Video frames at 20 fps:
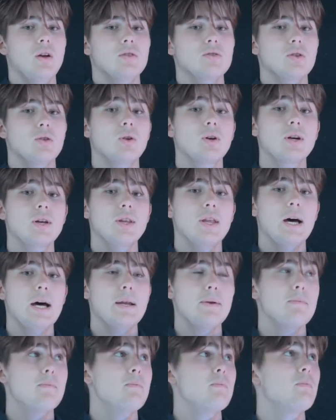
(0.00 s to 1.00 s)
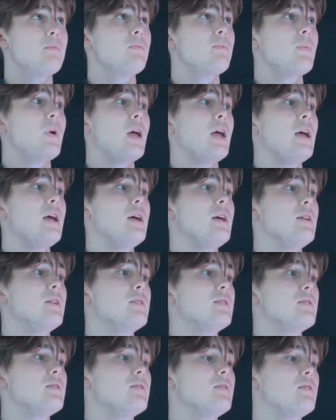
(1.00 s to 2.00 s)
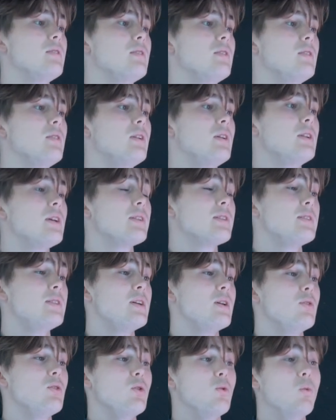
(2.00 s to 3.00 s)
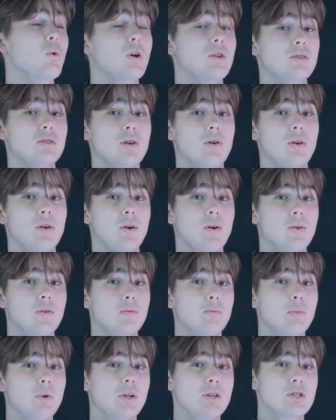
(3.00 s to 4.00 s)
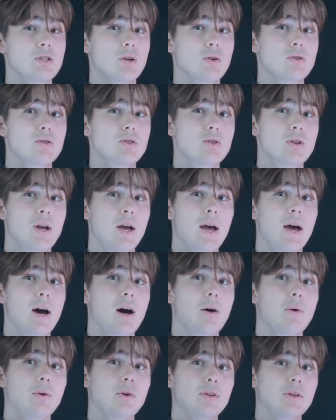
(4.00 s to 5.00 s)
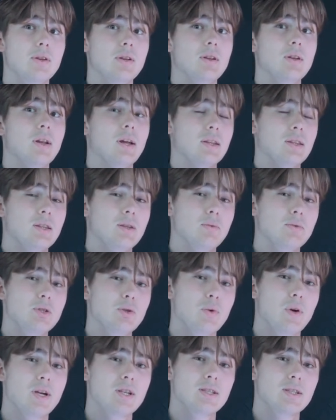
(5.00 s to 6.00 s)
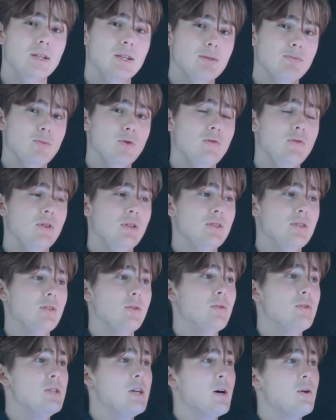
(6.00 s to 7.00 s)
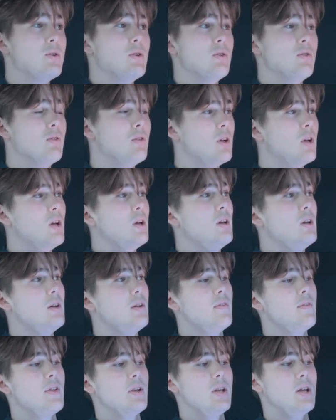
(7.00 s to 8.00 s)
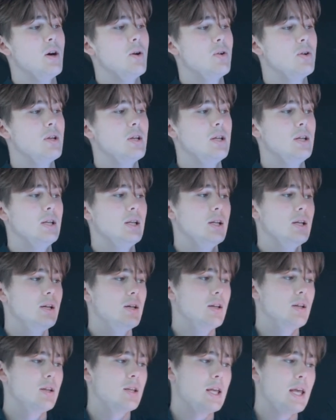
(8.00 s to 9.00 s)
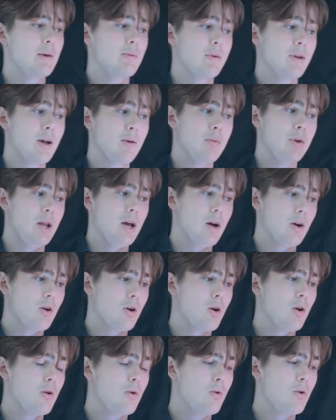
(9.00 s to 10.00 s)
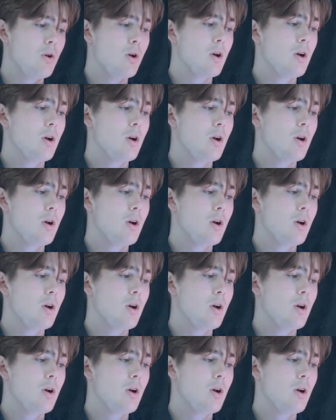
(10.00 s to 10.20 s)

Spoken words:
So look at that, and it doesn't tell you what's going on, but it shows you how it, like the direction that it's moving. So it'll tell you that an alkene can become an alcohol,